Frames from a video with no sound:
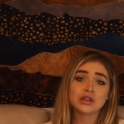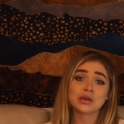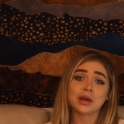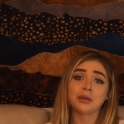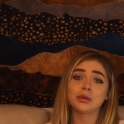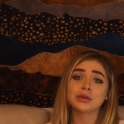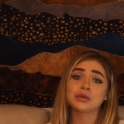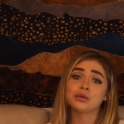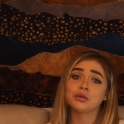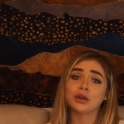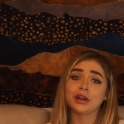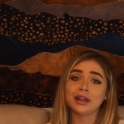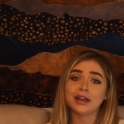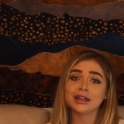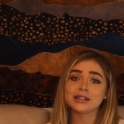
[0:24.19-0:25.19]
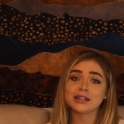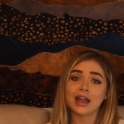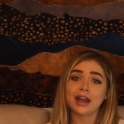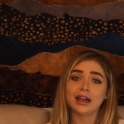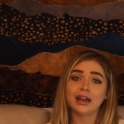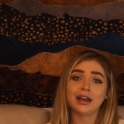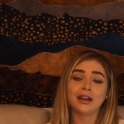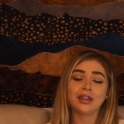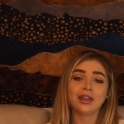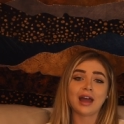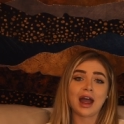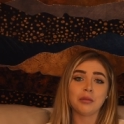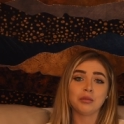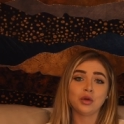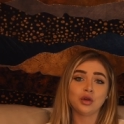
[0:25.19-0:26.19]
So I was really excited
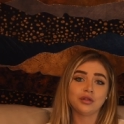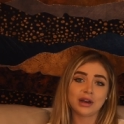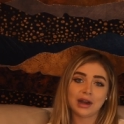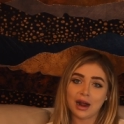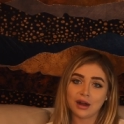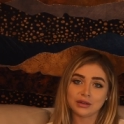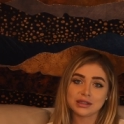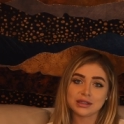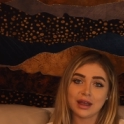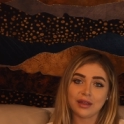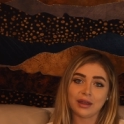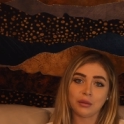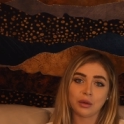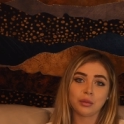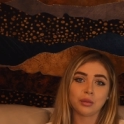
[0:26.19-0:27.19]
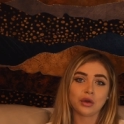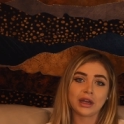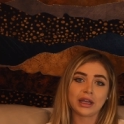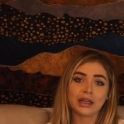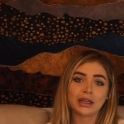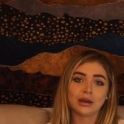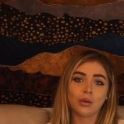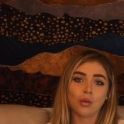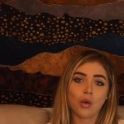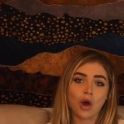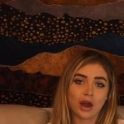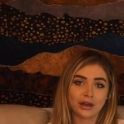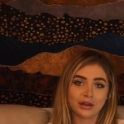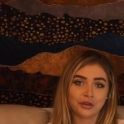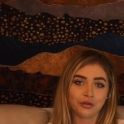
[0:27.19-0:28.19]
that MÜV announced that they were bringing
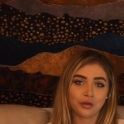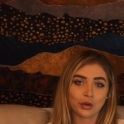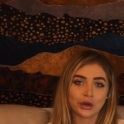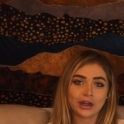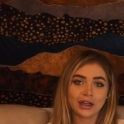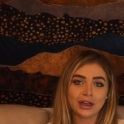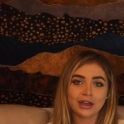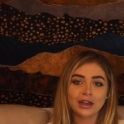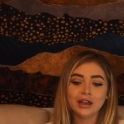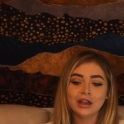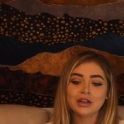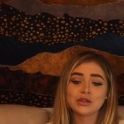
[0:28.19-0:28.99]
Wana to Florida